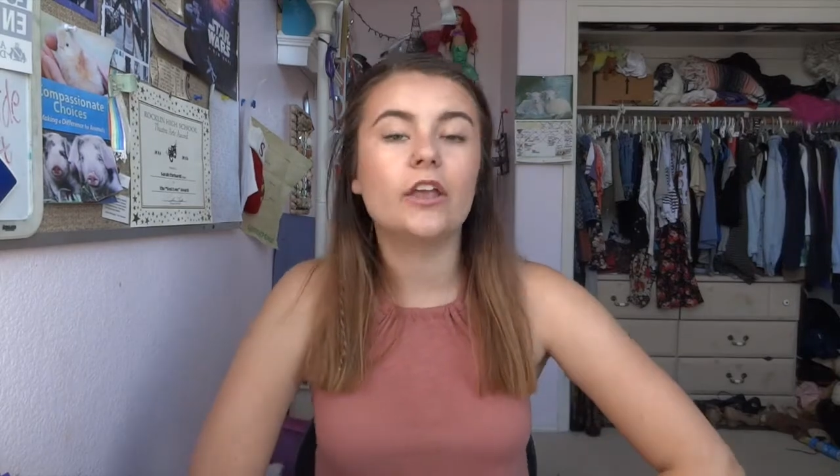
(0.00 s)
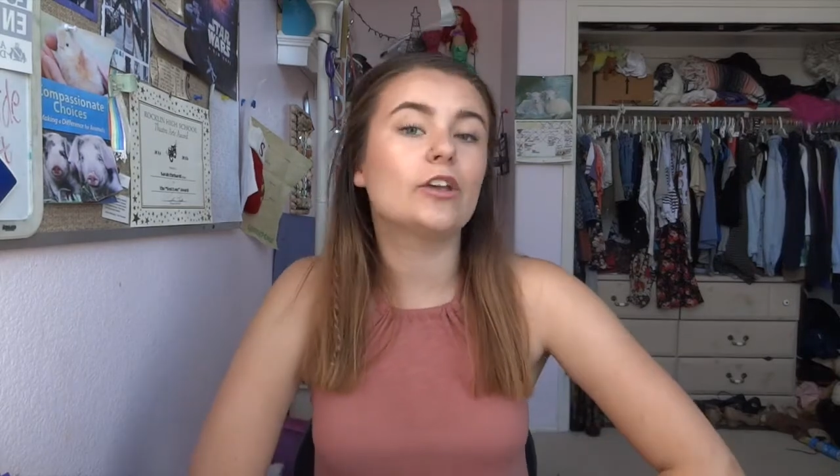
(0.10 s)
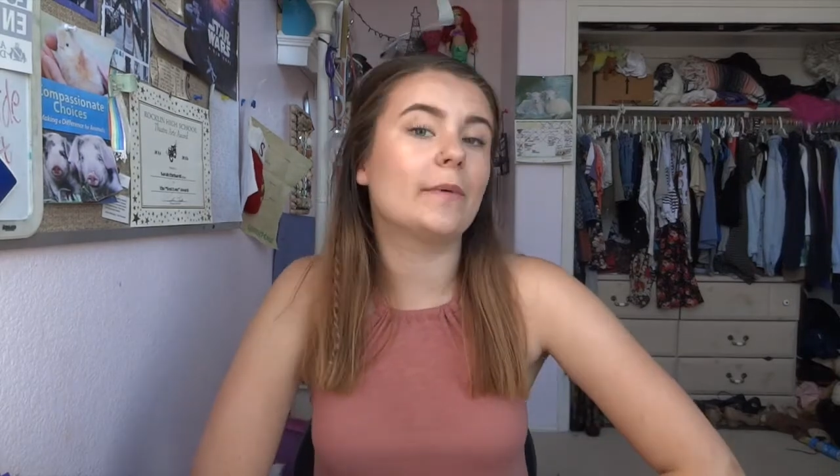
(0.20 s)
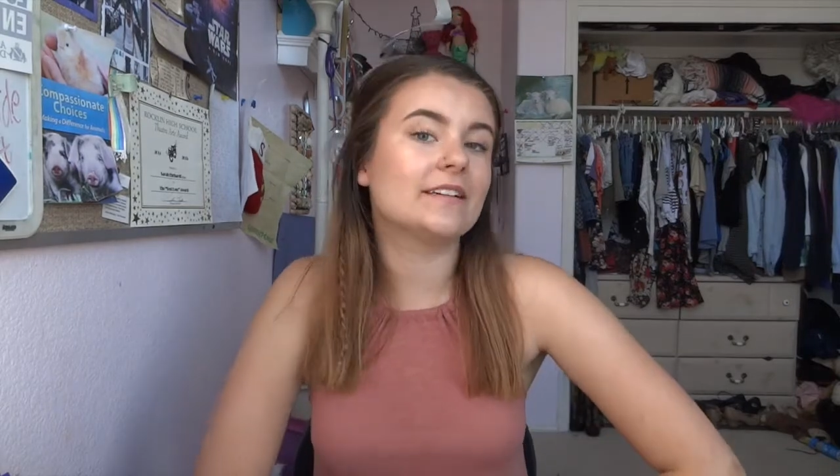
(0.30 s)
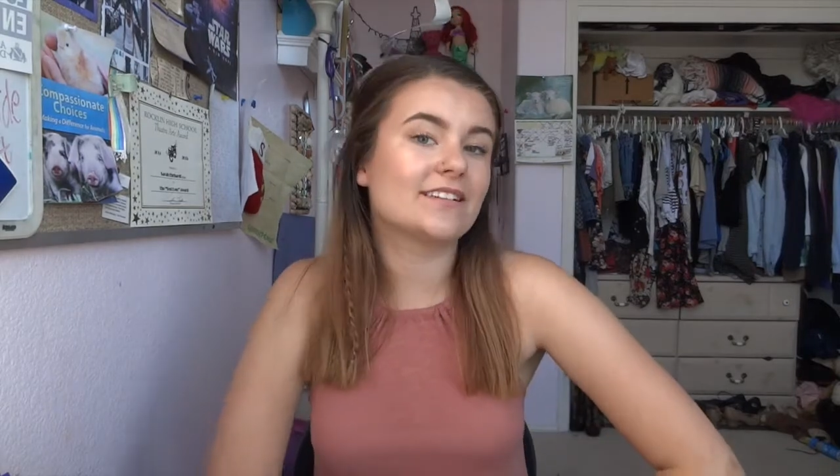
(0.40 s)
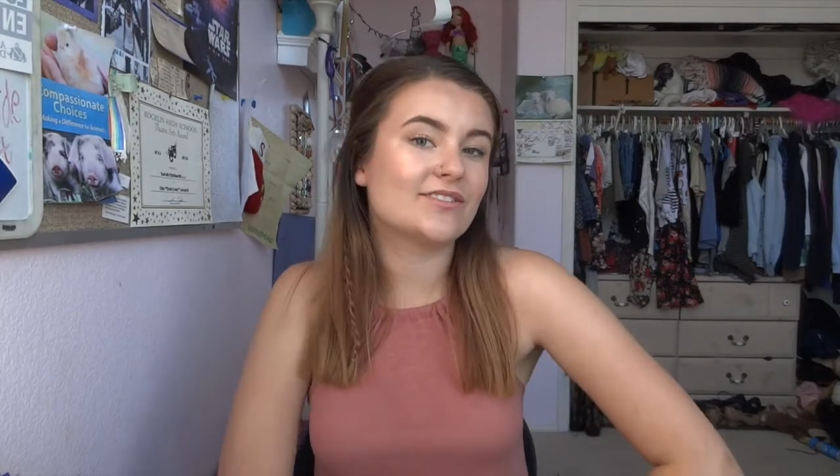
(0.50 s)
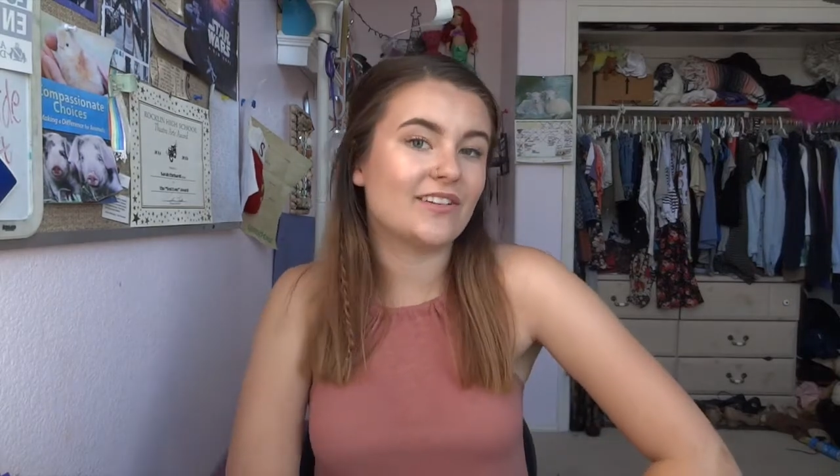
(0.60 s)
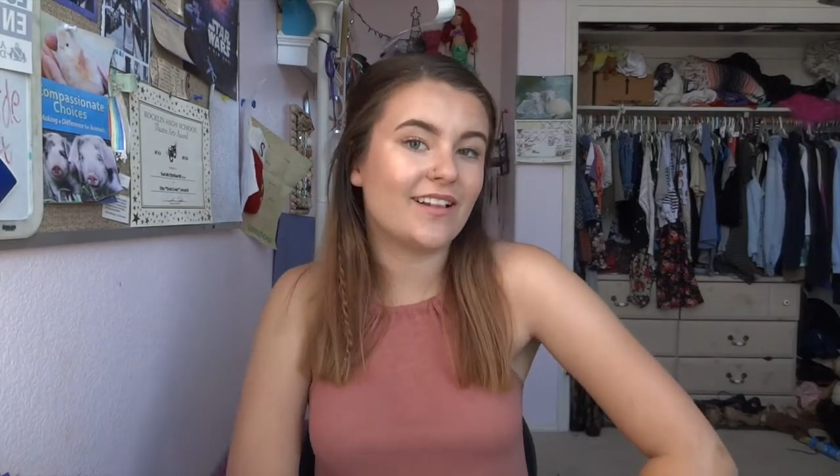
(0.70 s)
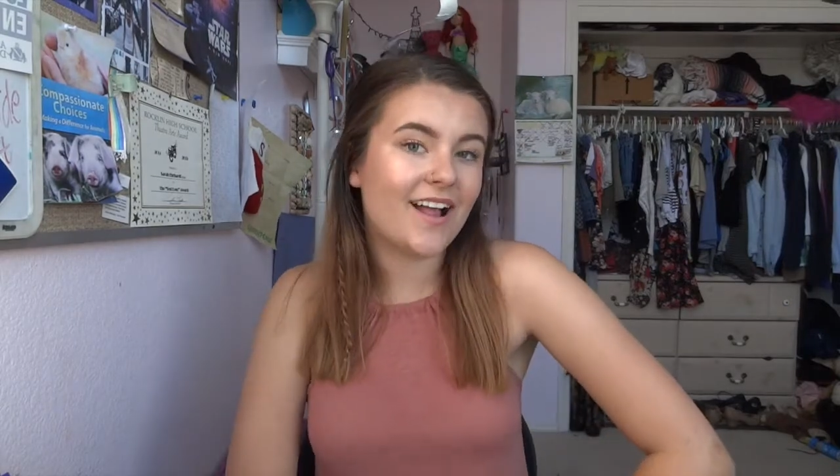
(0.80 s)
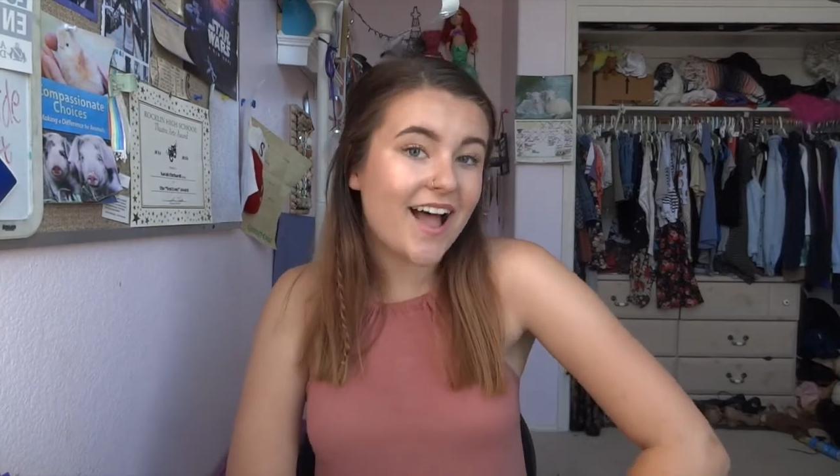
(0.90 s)
you can buy tickets
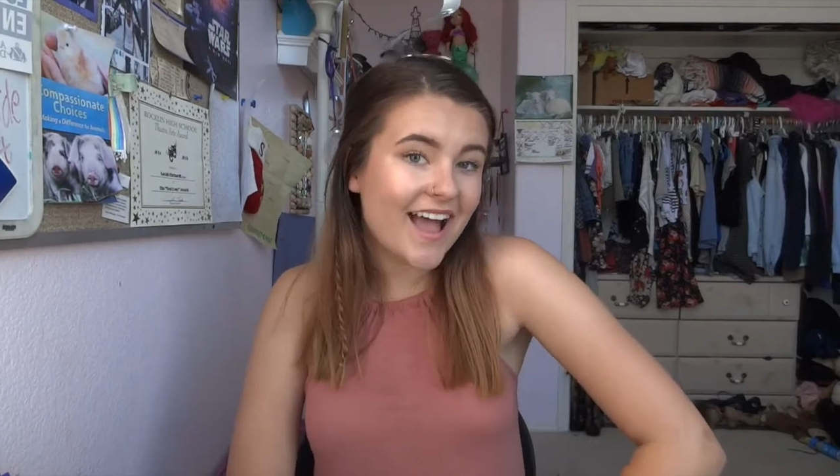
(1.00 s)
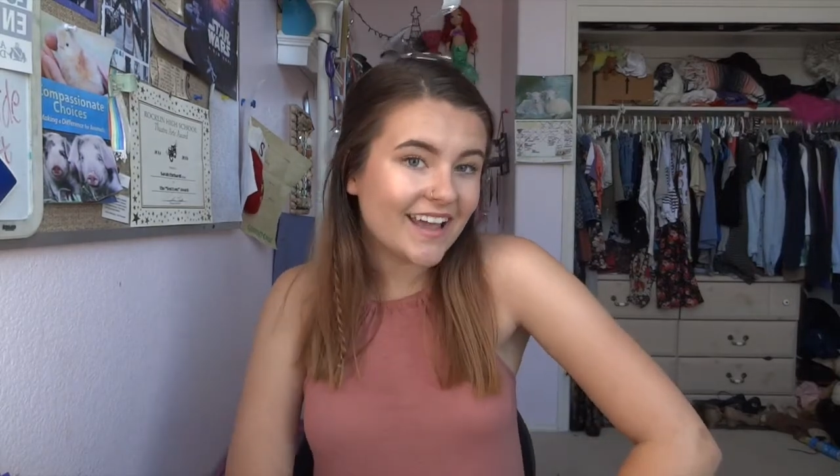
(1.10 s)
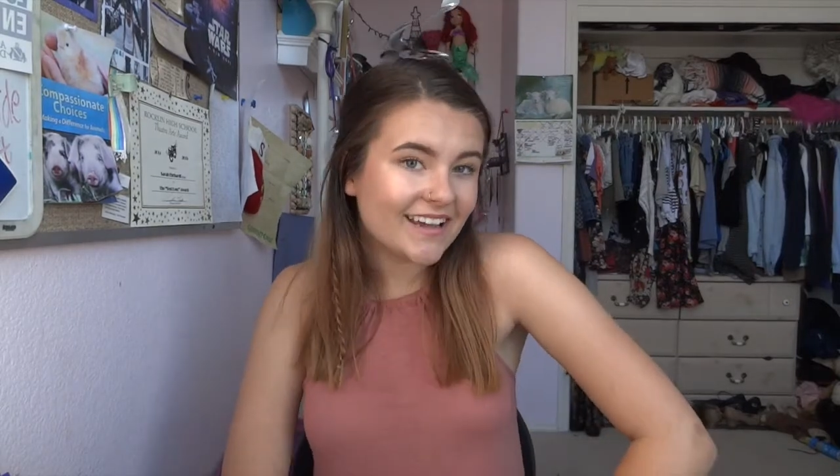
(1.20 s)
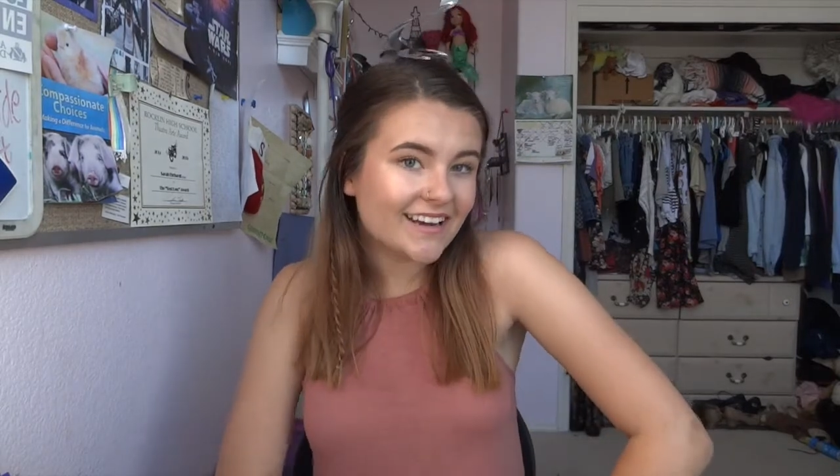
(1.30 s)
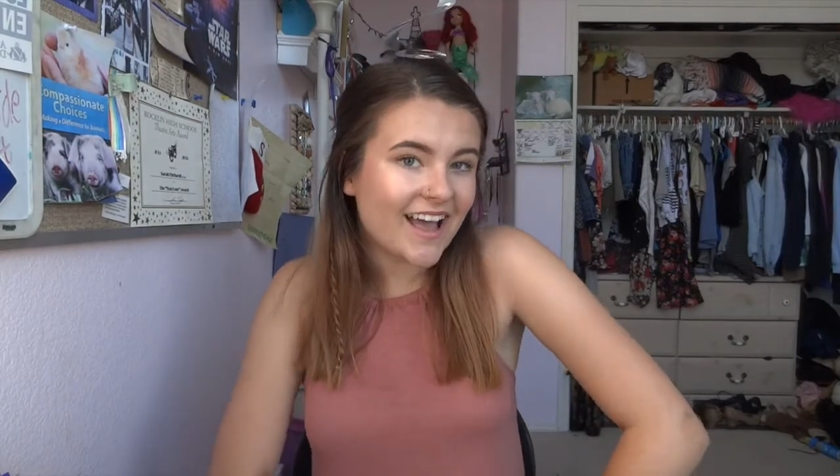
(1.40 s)
online.